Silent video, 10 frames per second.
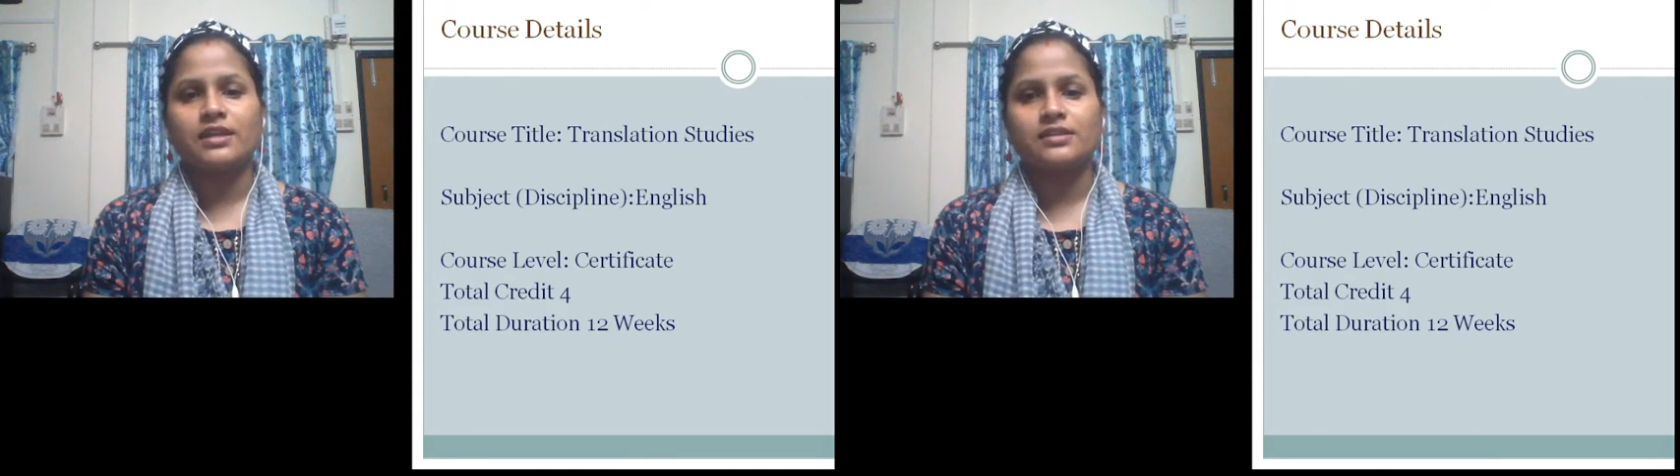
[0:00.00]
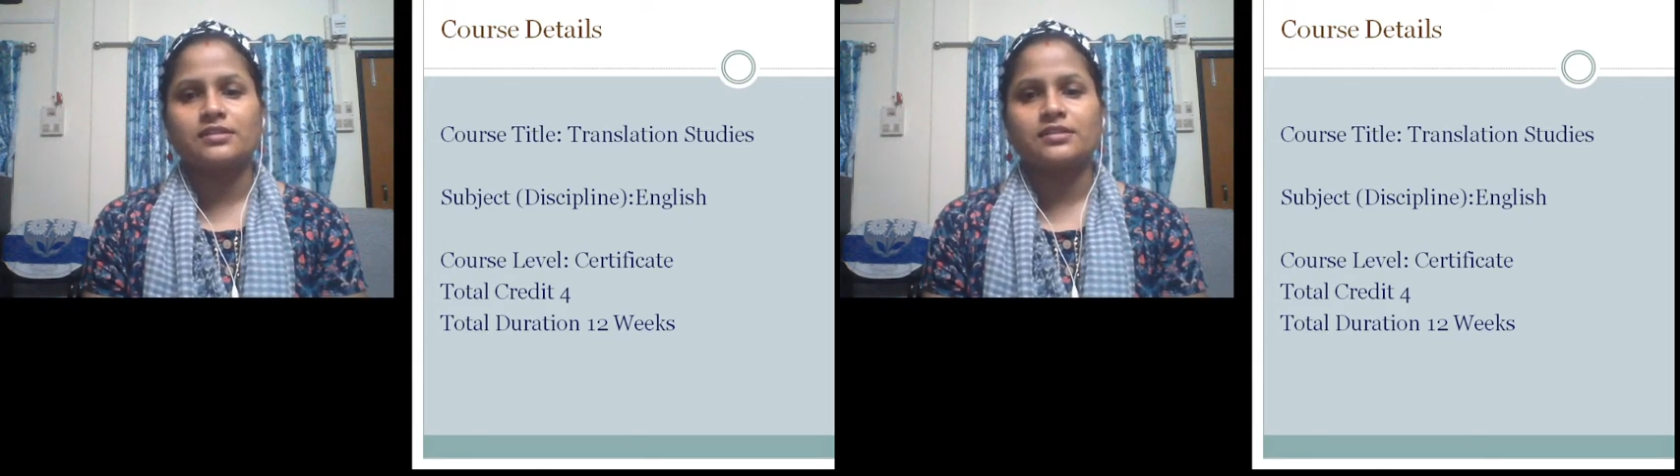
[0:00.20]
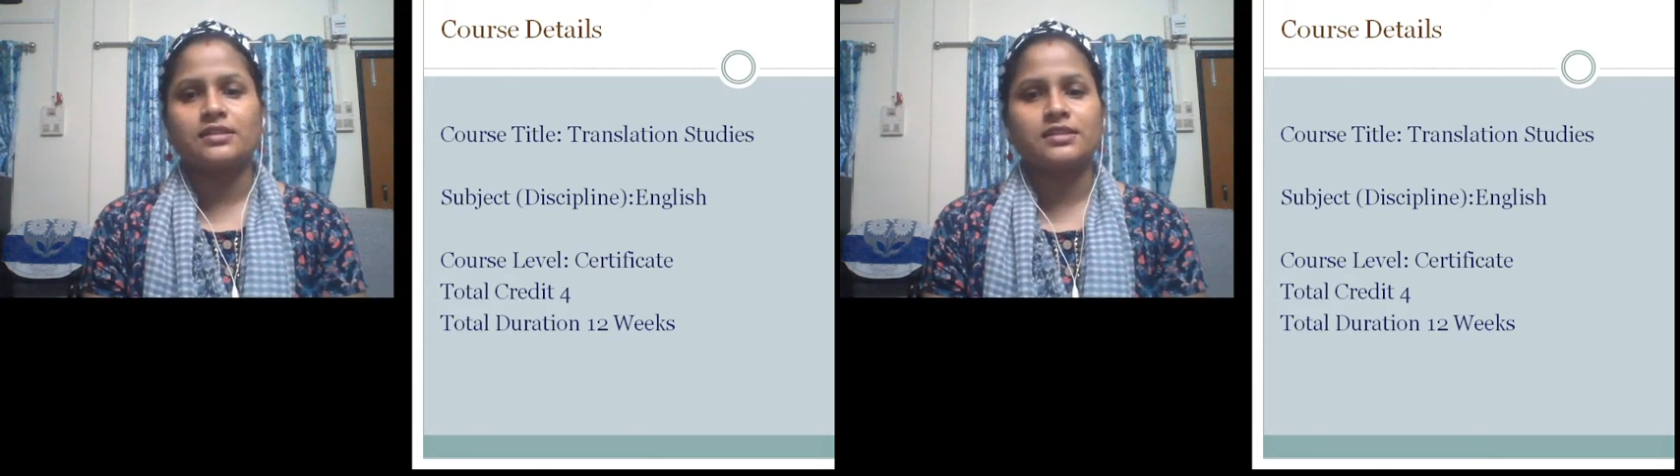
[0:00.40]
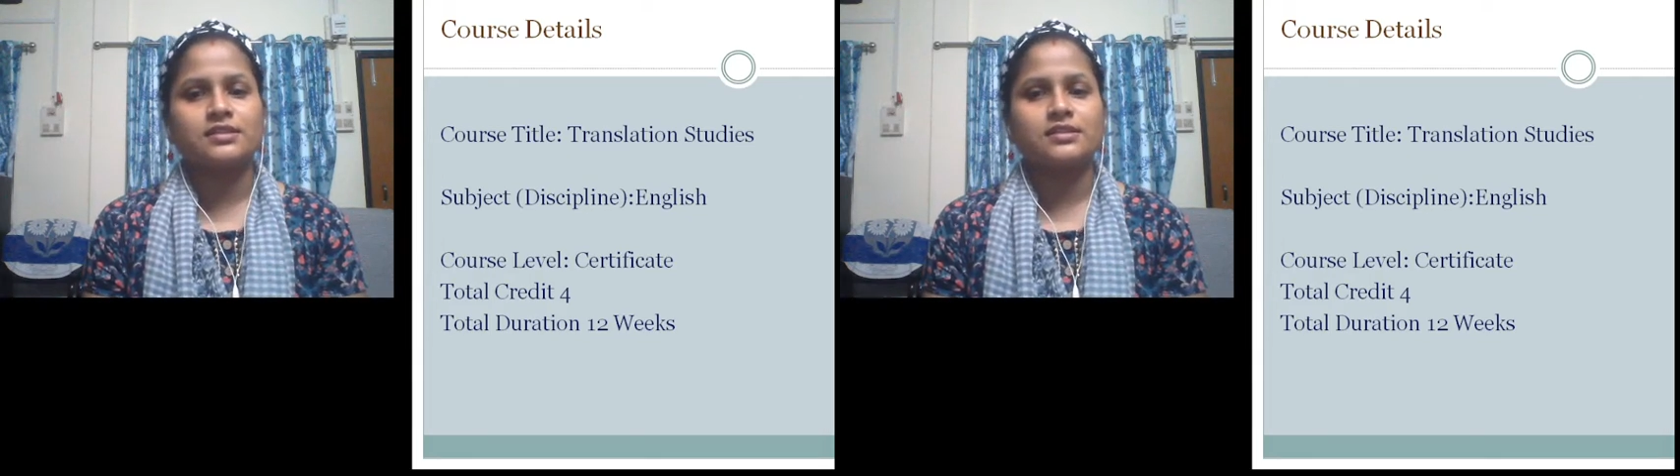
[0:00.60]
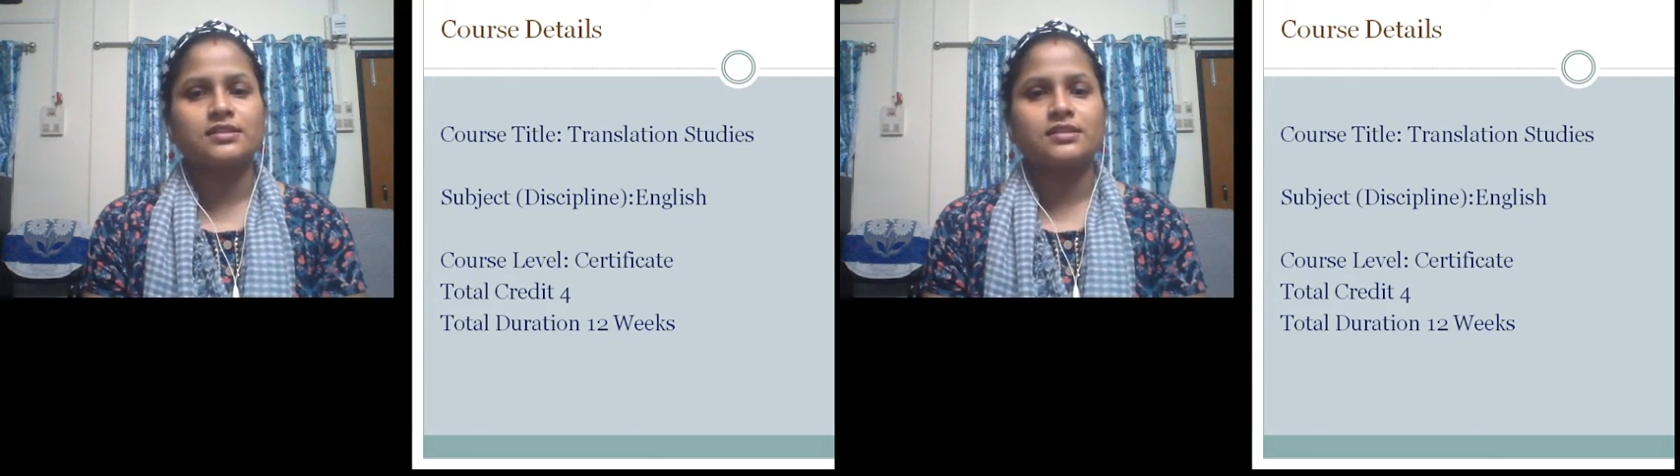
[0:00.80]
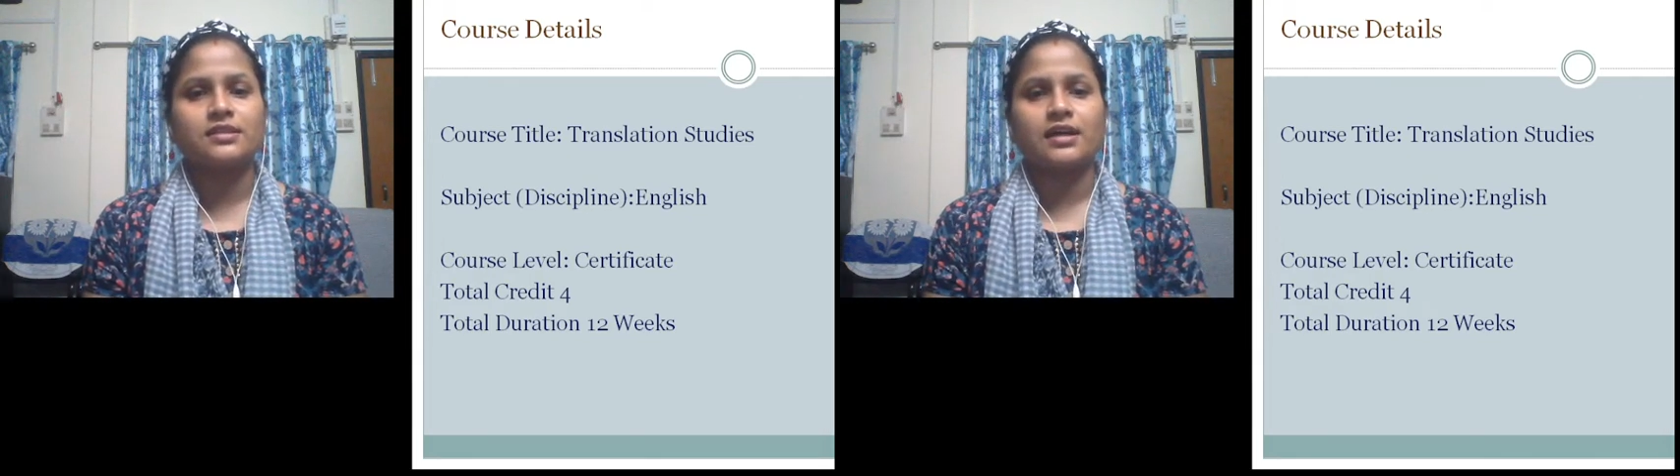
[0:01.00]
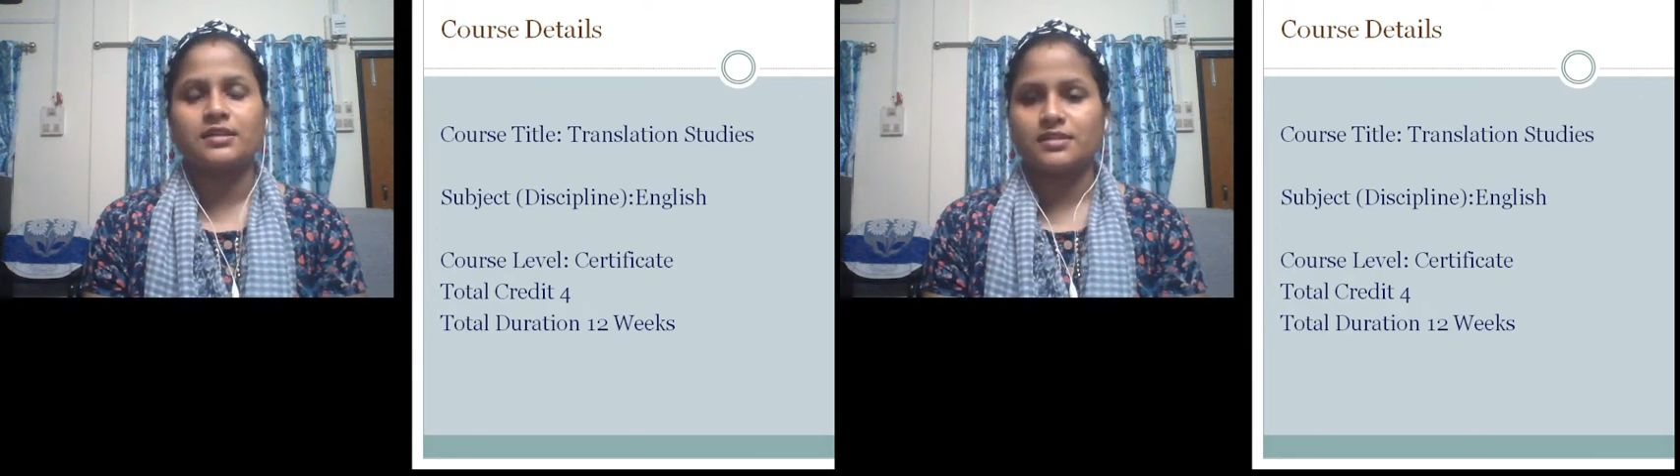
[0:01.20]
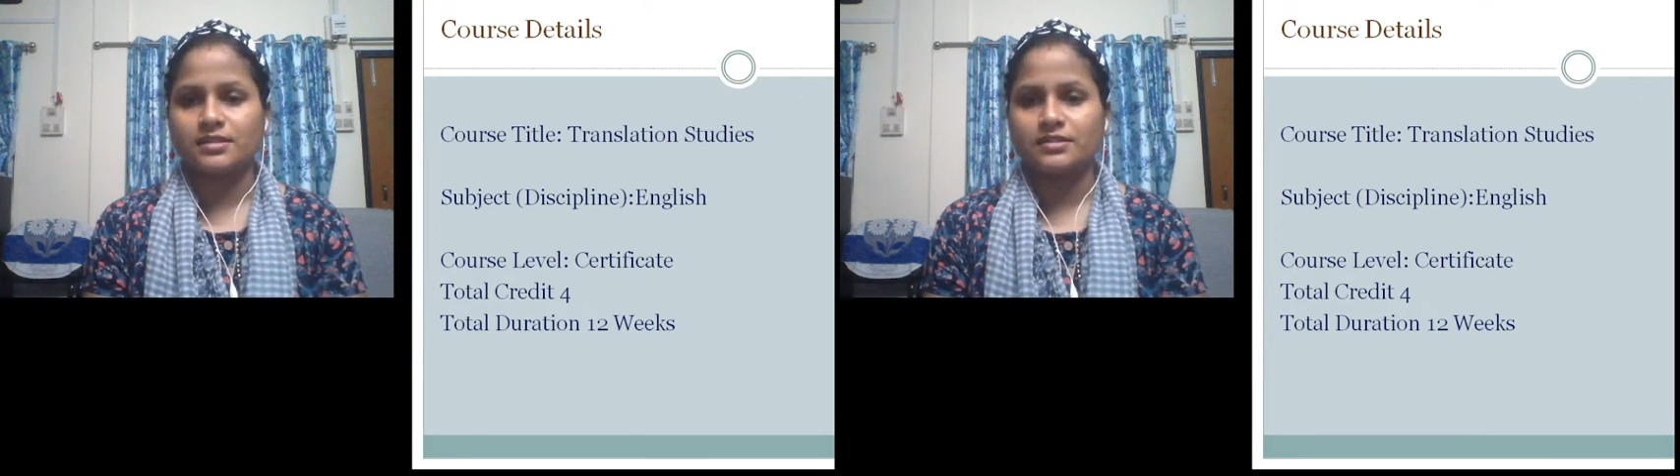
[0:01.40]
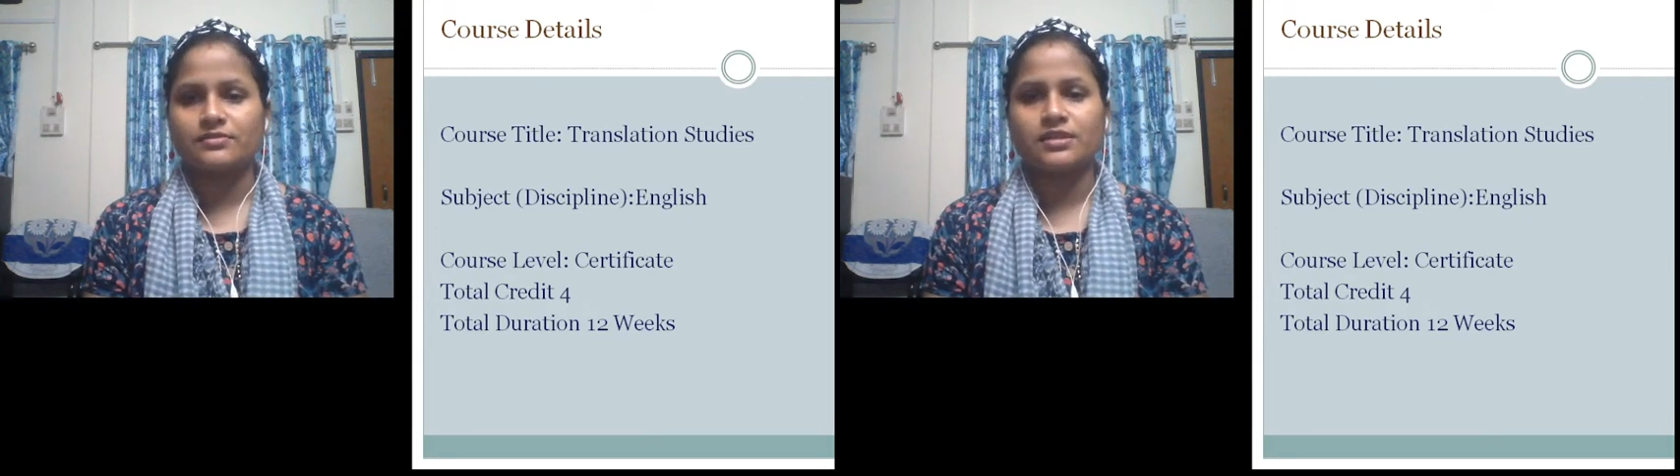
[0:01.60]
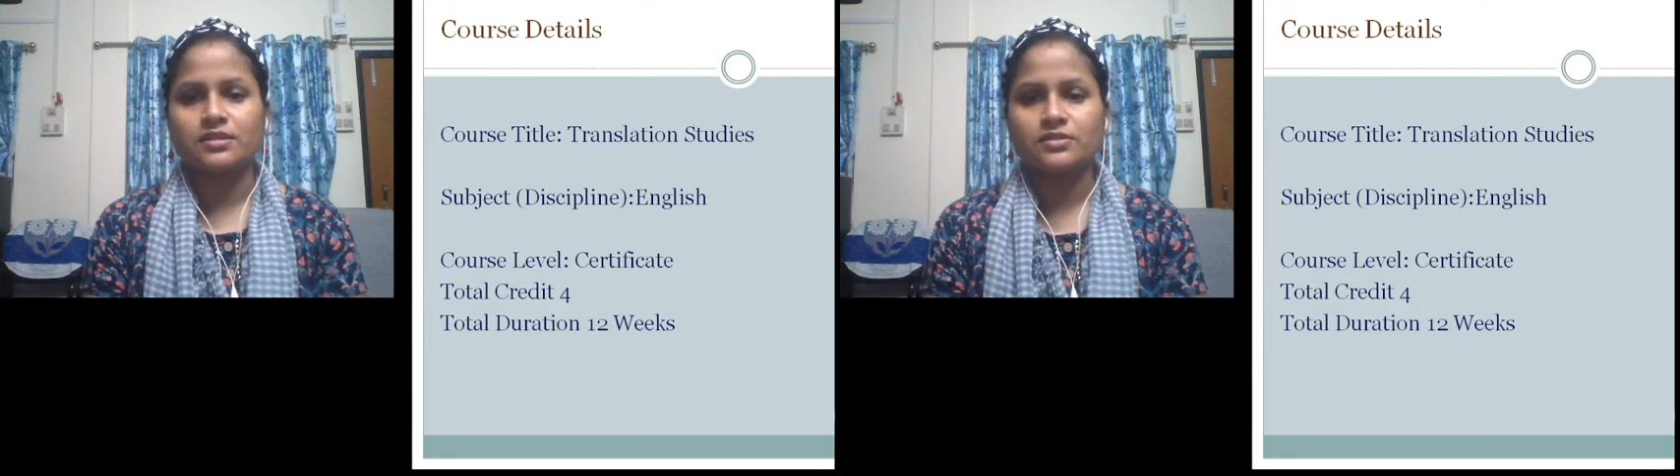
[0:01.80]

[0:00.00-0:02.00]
is a certificate